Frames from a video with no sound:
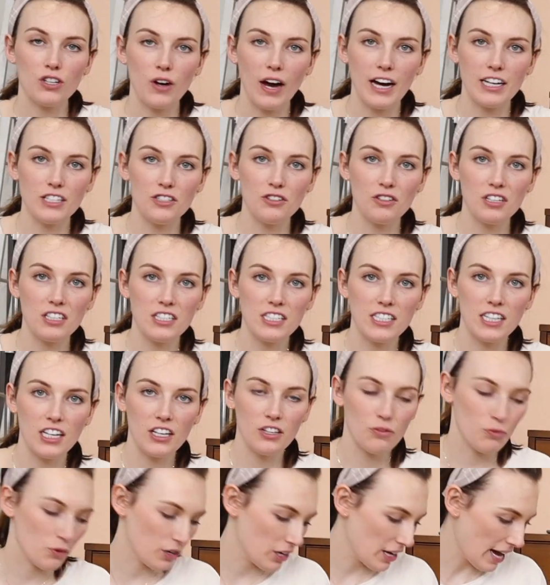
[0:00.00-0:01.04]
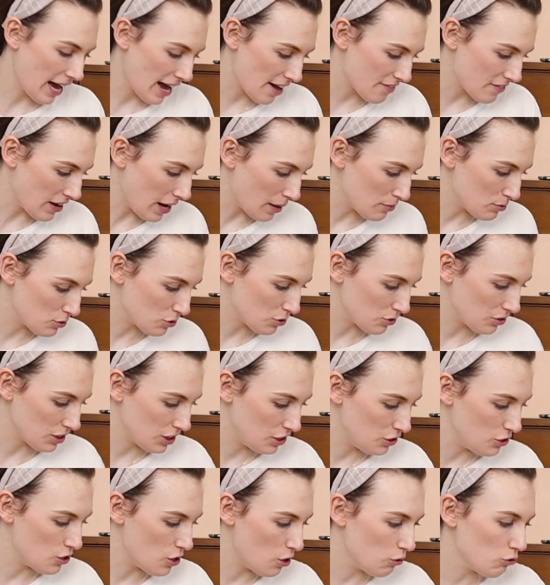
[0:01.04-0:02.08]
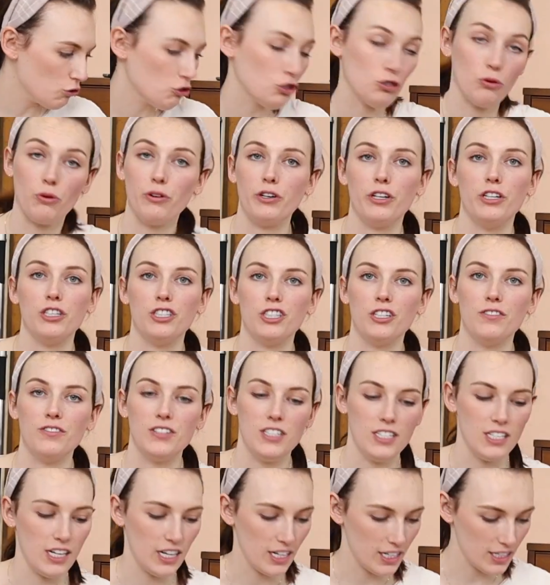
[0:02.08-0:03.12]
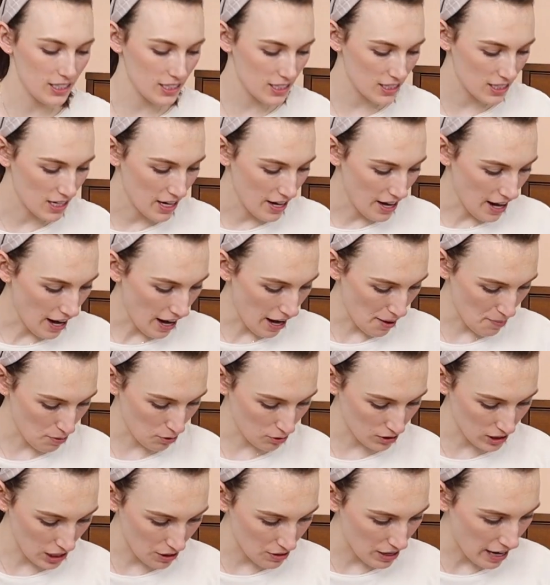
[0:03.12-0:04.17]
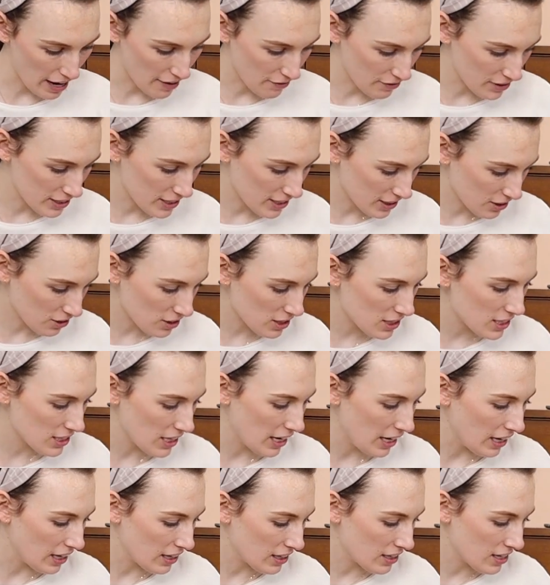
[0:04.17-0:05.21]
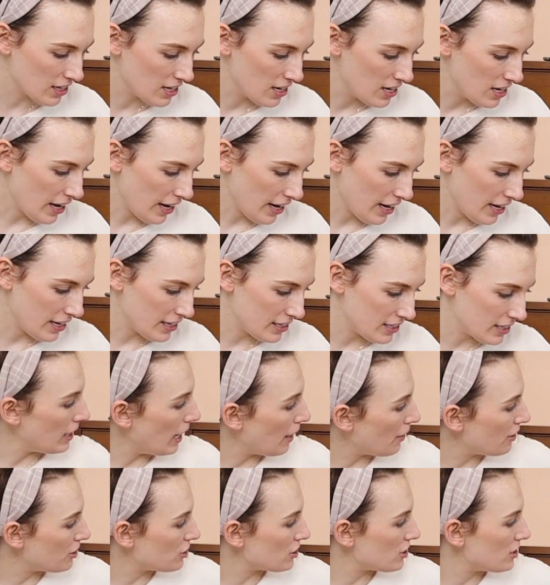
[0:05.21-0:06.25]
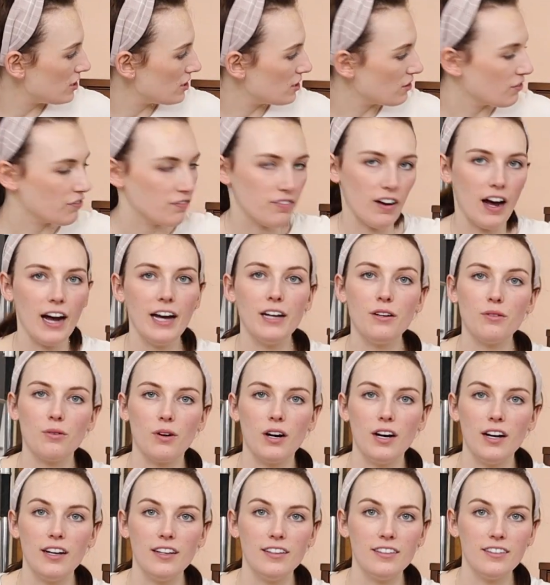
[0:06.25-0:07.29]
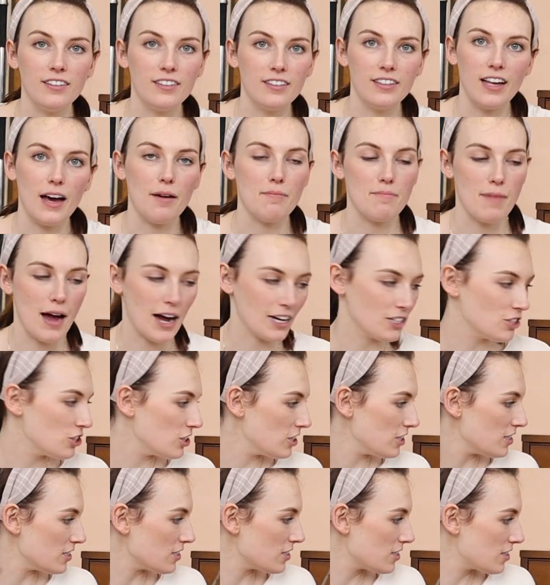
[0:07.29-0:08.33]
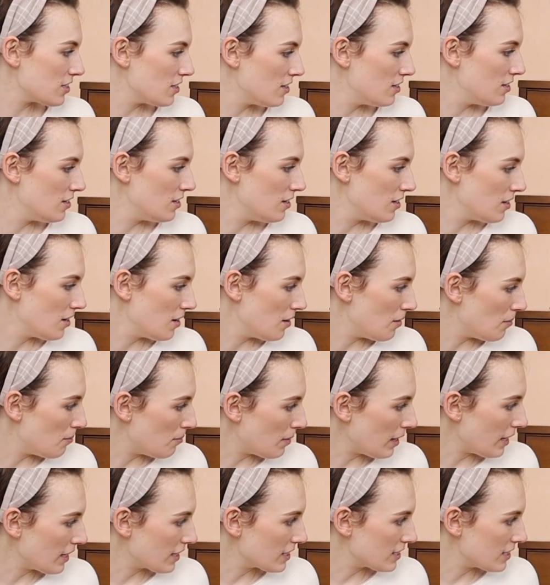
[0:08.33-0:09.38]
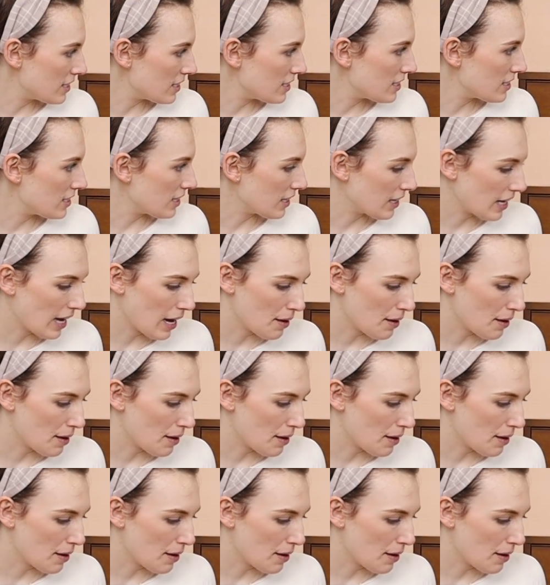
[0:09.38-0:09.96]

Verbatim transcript: So as you can see, we have absolutely no shortage of stains. I pulled out every single stain, and now I just need to find one that matches my existing